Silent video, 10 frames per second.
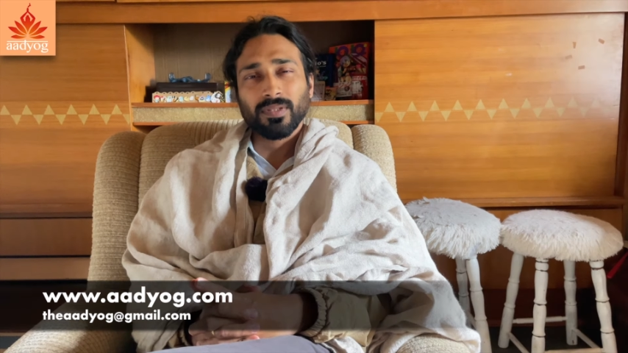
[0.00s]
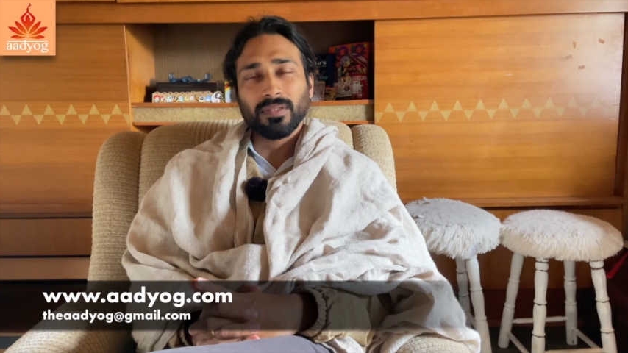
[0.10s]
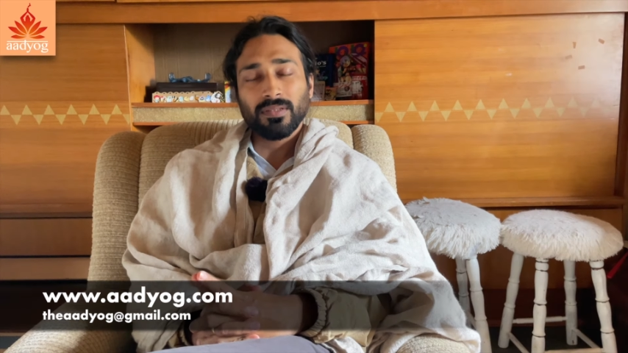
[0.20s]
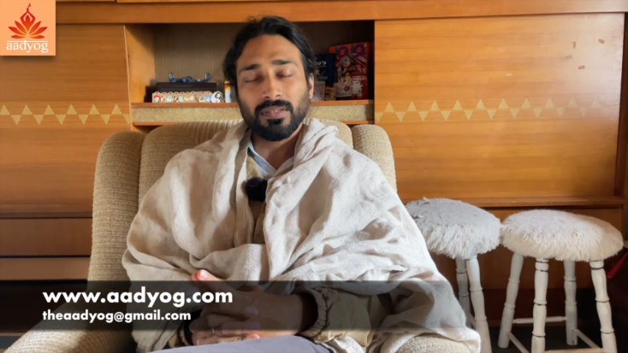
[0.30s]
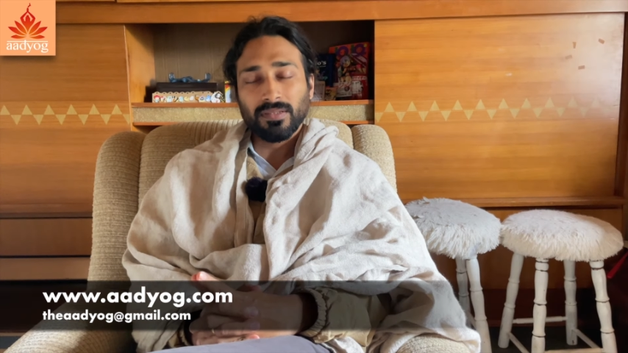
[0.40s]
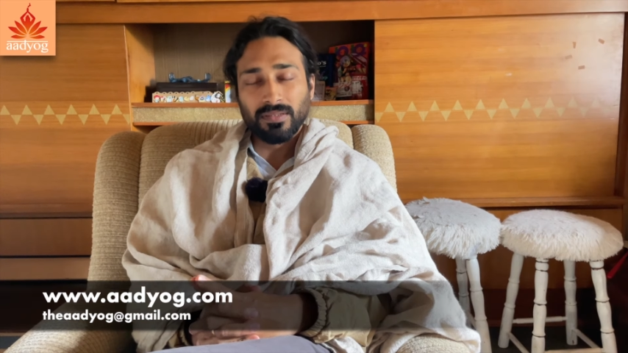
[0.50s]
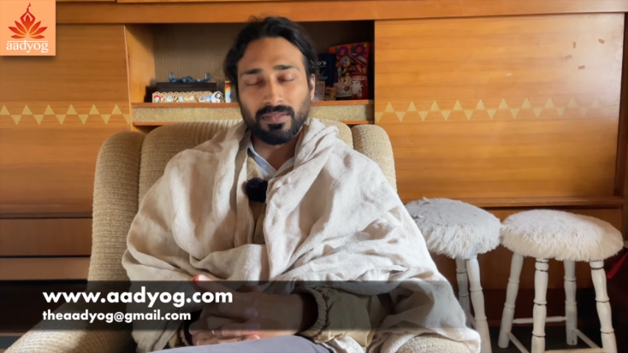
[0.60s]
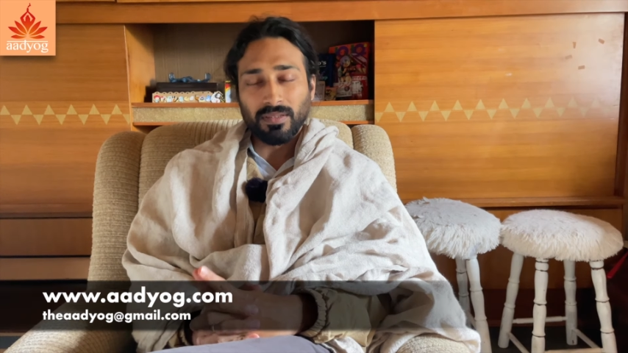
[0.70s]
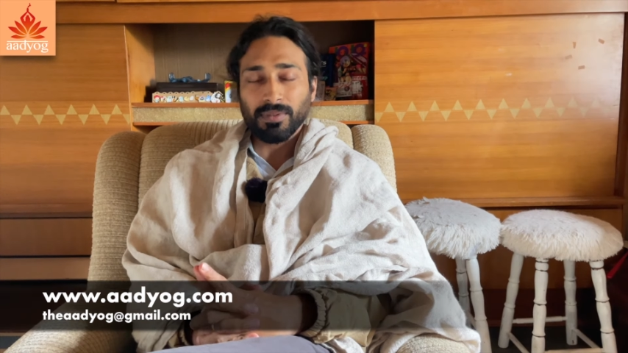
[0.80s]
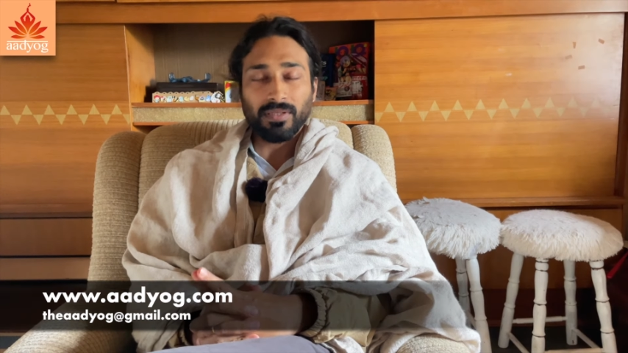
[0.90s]
this
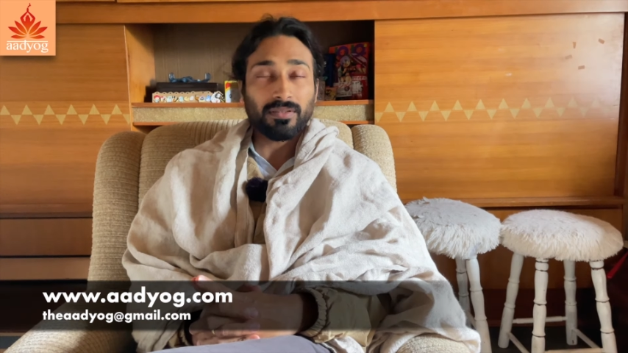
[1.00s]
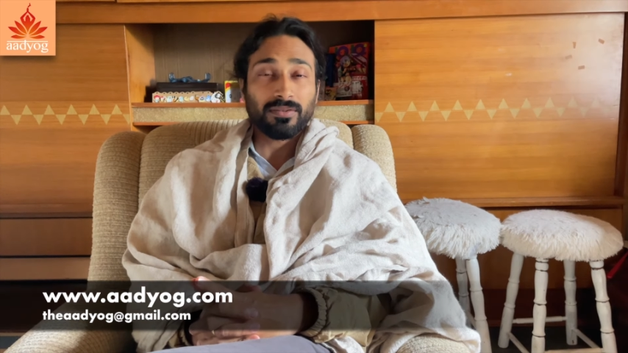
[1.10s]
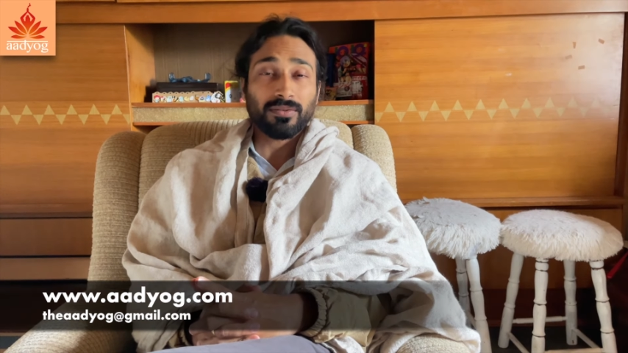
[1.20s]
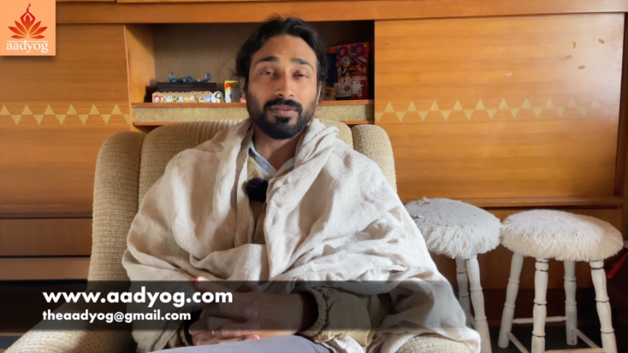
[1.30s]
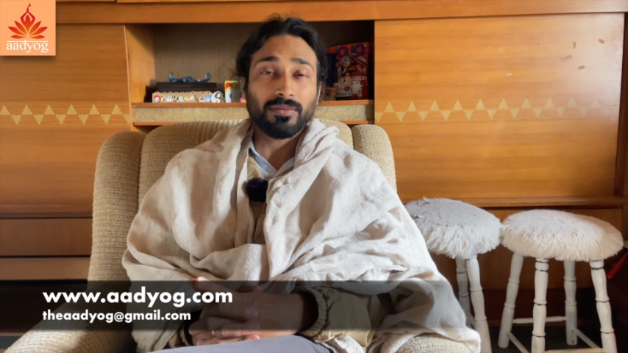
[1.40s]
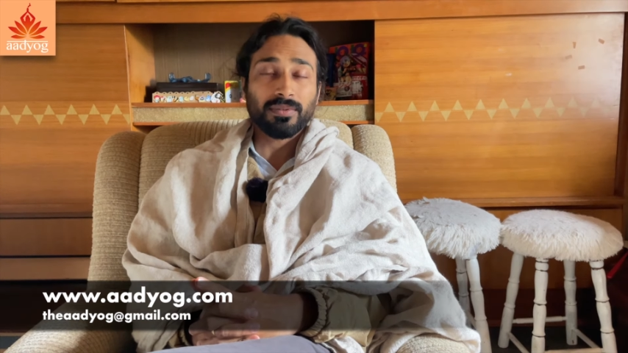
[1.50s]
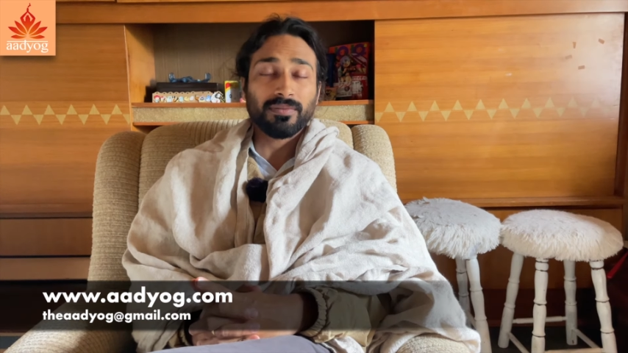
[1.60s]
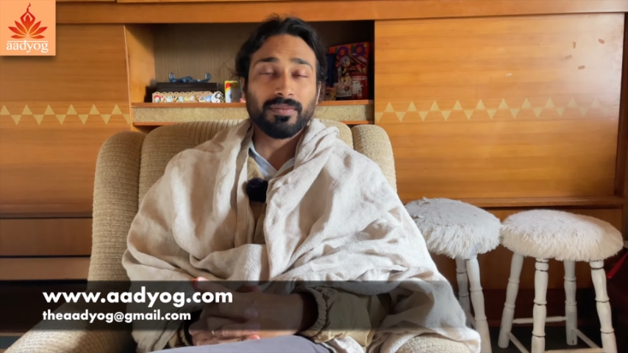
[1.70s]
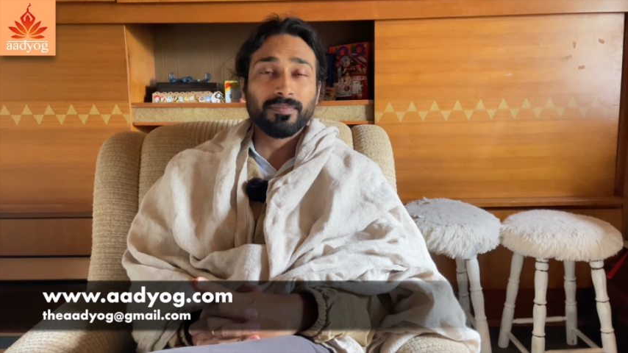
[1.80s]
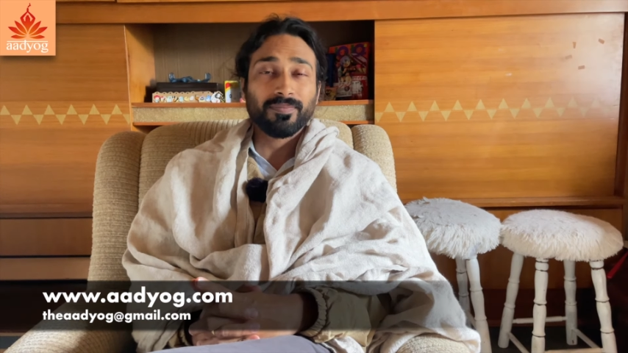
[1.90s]
seminar is going to be.
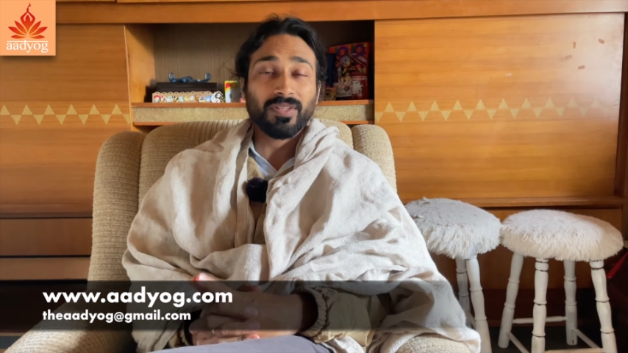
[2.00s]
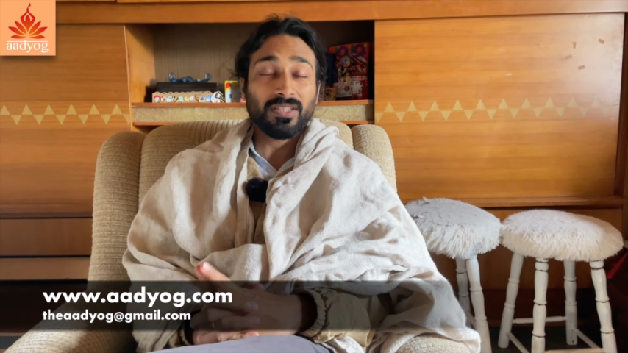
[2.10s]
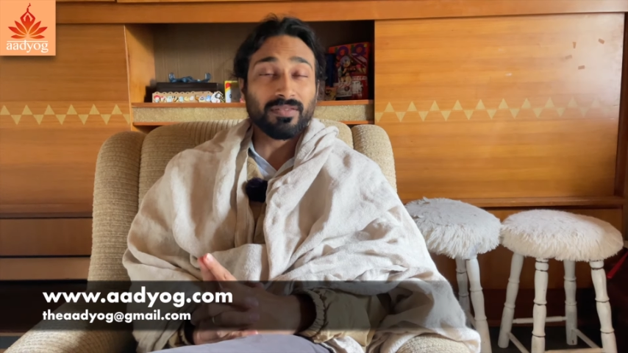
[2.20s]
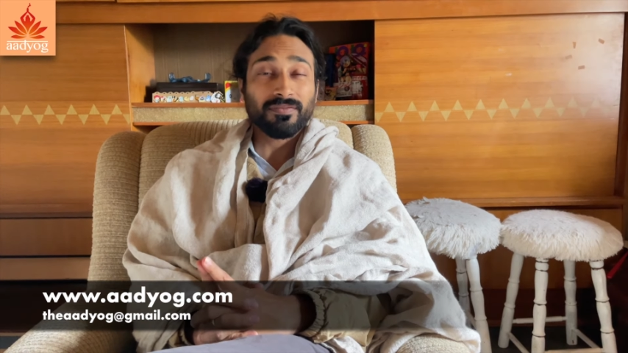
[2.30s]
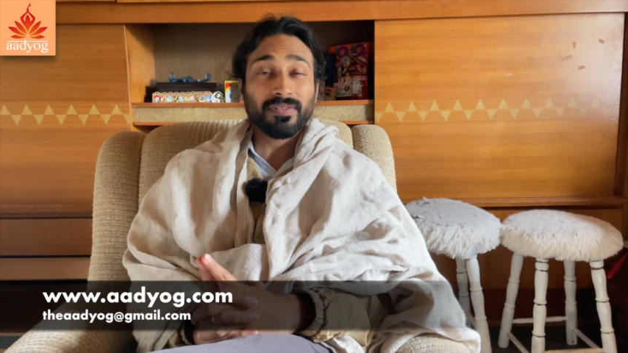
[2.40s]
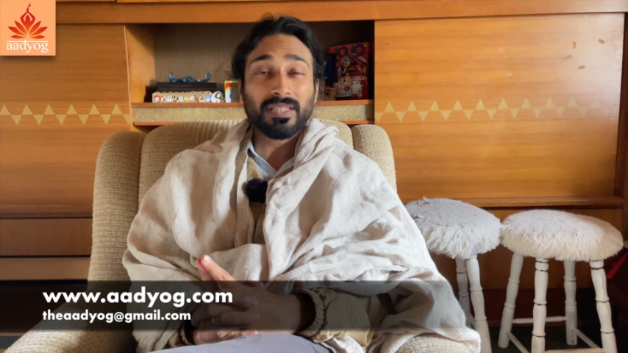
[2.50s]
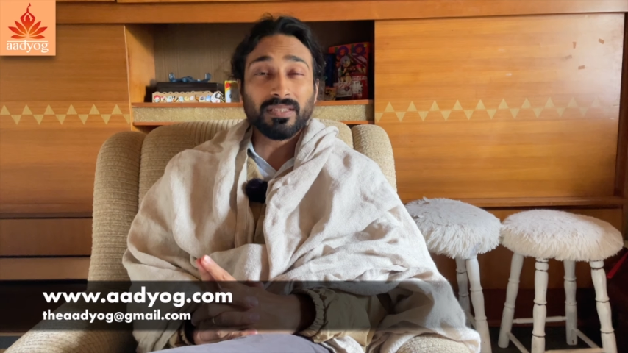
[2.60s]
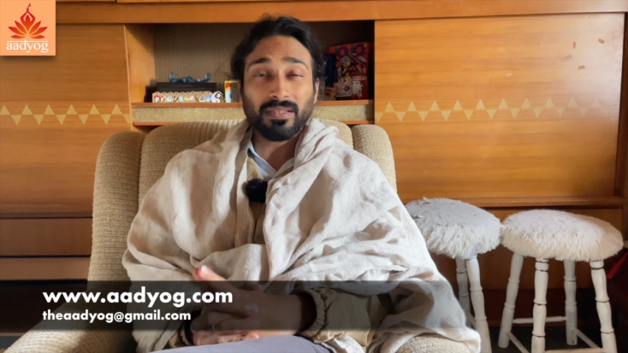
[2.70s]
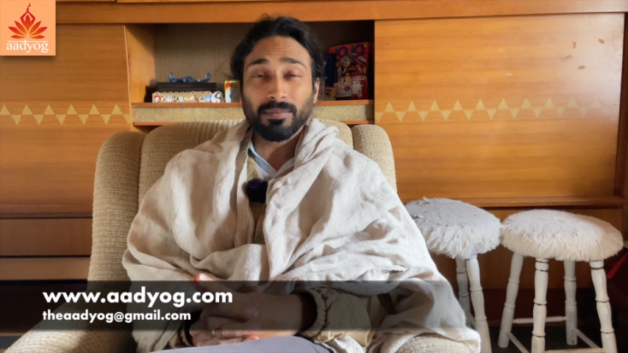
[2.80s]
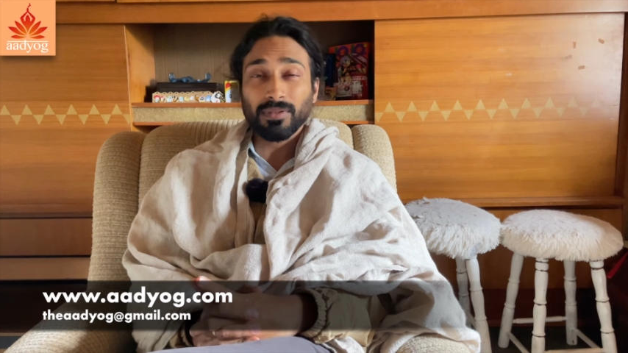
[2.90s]
It's a physical
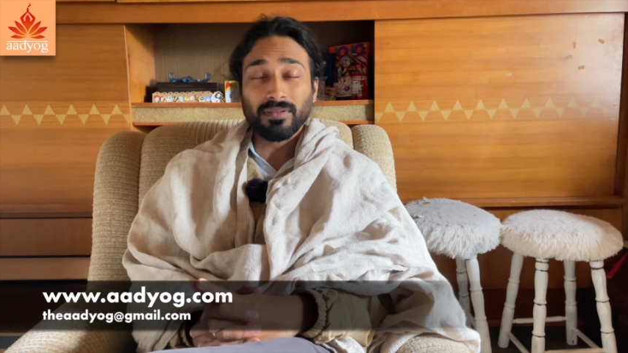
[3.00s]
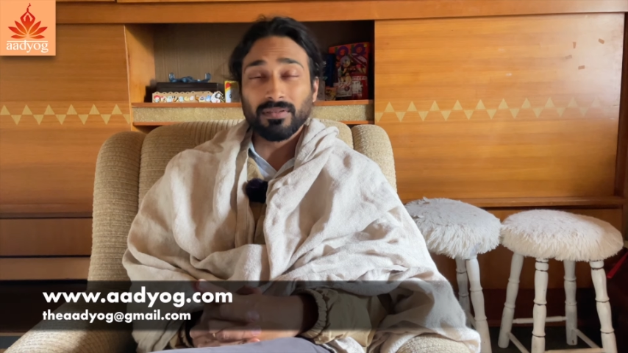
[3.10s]
seminar.